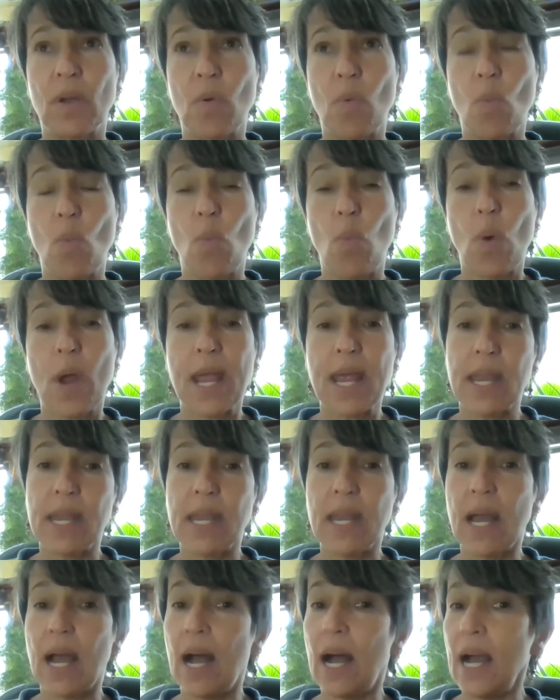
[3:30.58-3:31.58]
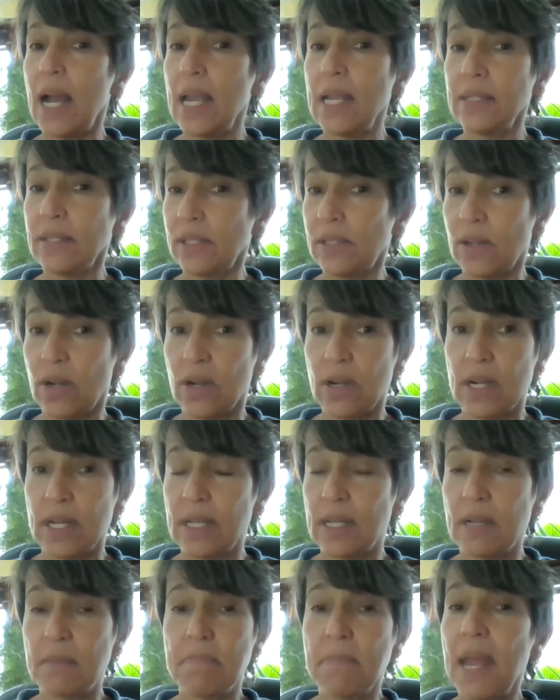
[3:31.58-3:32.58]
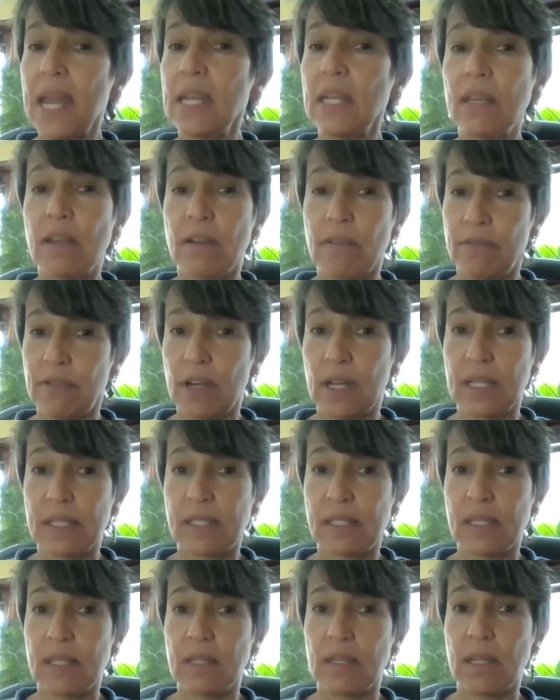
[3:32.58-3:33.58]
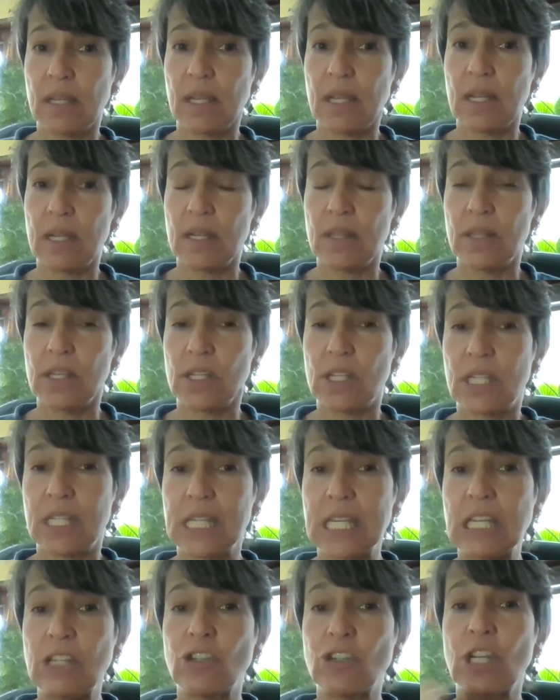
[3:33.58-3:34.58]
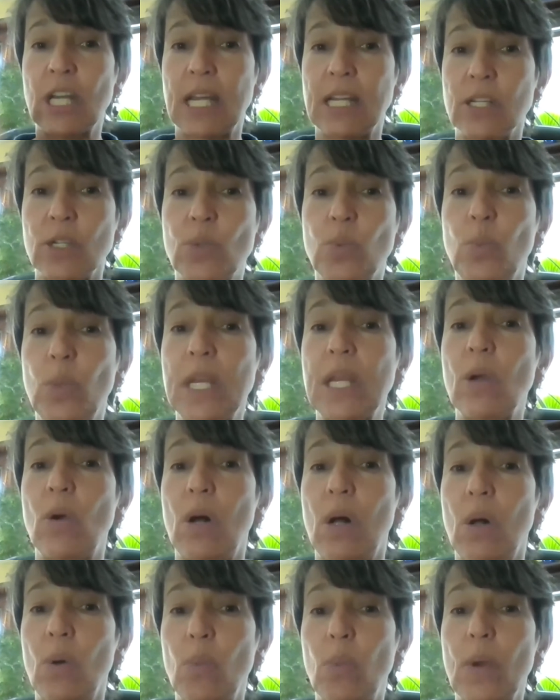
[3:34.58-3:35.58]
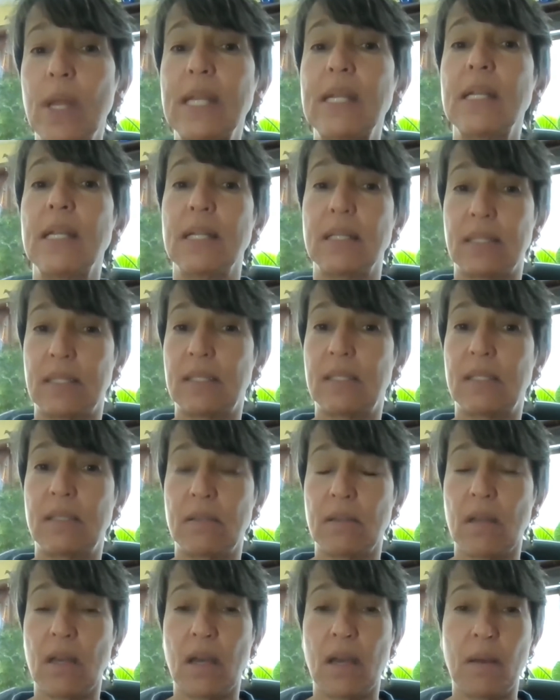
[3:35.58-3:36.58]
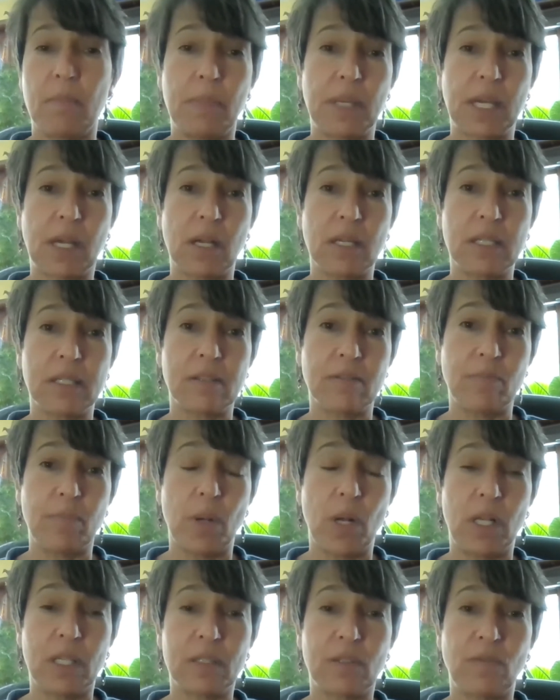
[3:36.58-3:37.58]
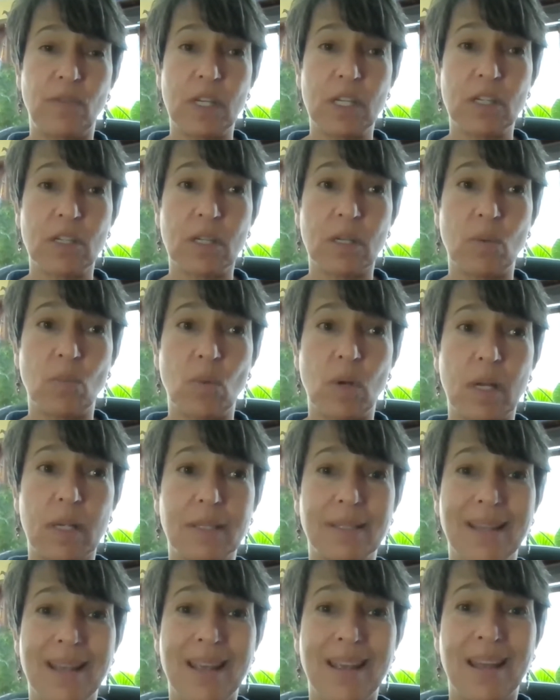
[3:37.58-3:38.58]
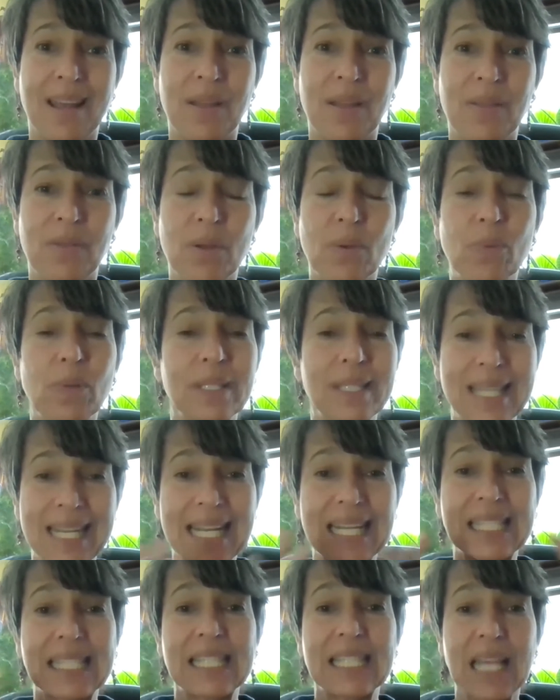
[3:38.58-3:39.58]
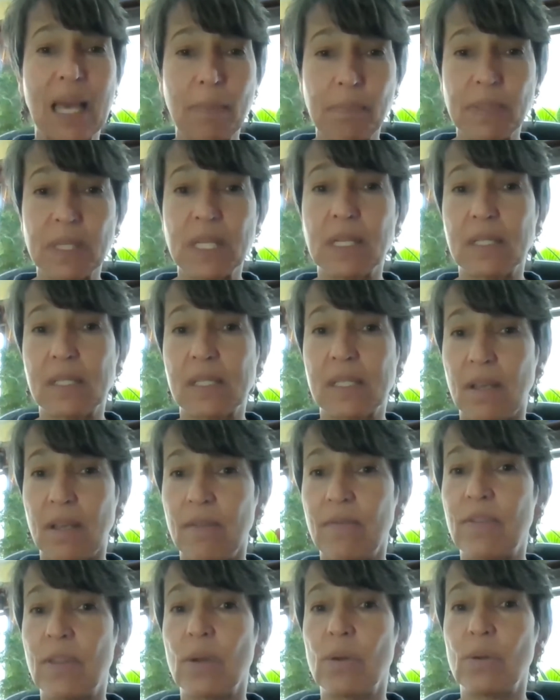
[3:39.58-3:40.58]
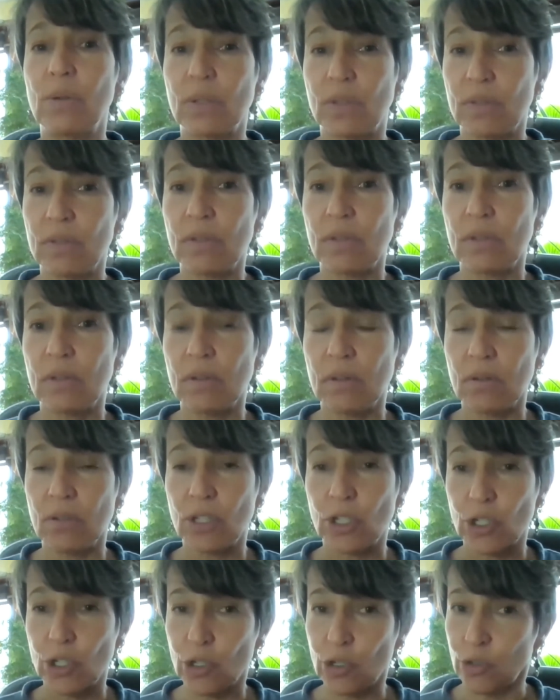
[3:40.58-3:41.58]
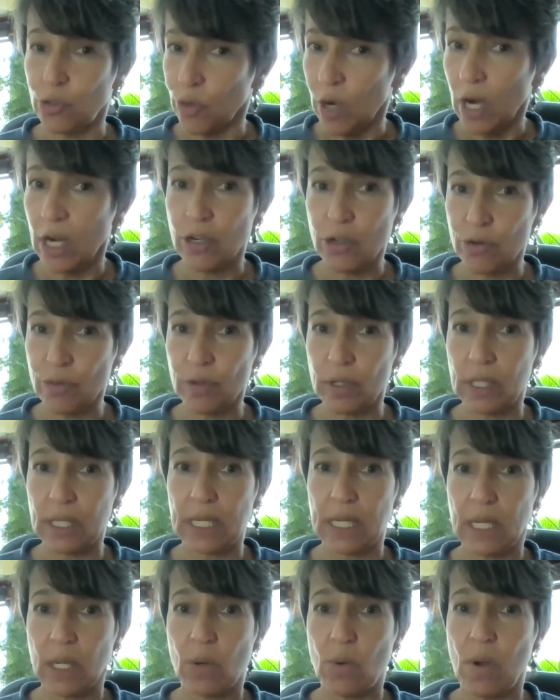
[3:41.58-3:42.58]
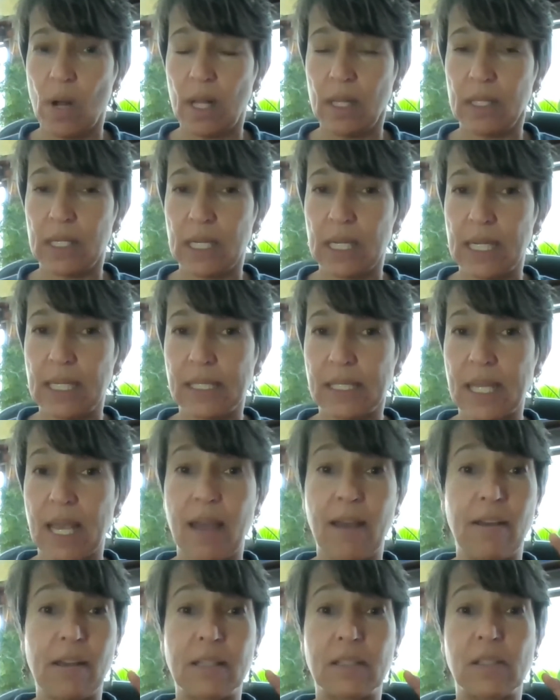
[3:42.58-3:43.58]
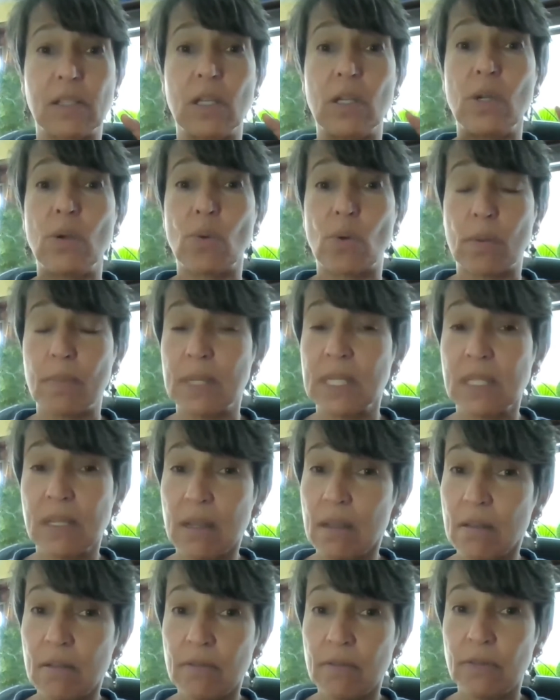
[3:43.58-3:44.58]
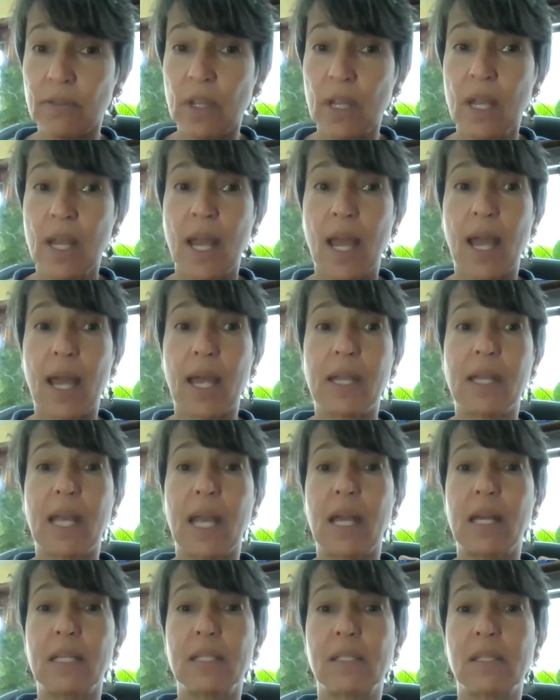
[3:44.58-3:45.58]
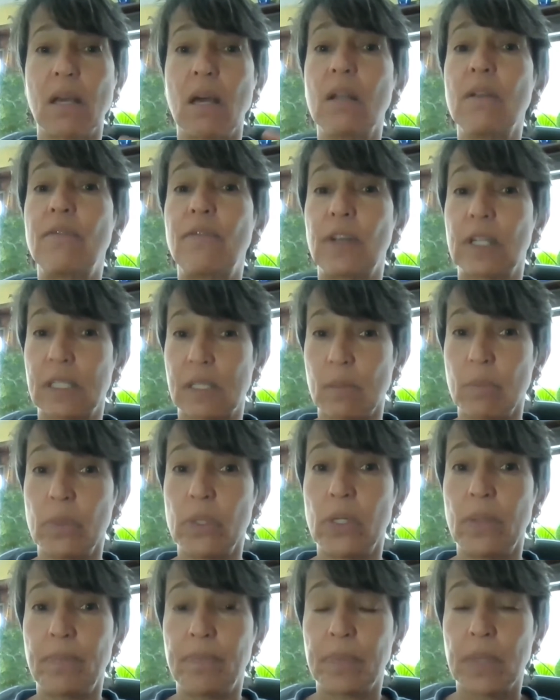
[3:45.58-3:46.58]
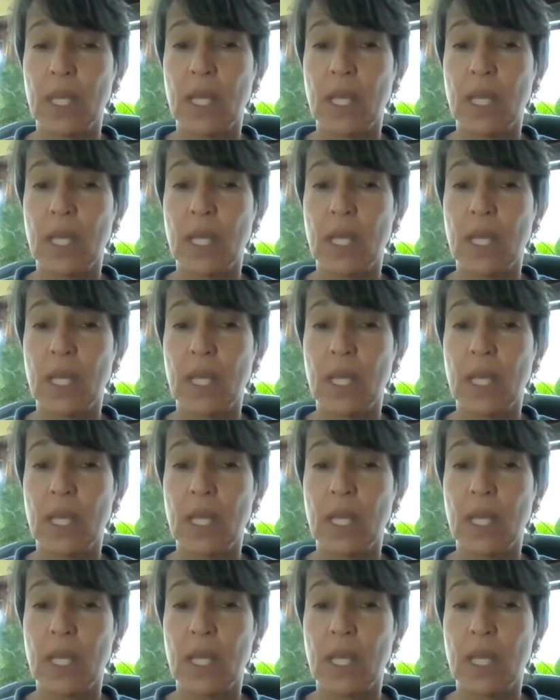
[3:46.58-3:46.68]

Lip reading: when I started, and many of us, and the sea change we all witnessed because of Paul's vision, was there was an acceptance of those structural inequalities as normative and as unfixable.